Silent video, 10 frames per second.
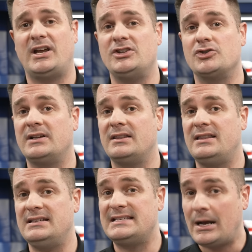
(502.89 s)
and during
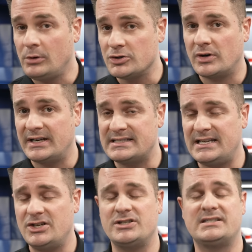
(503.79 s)
the towel drying
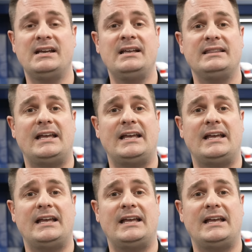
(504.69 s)
stages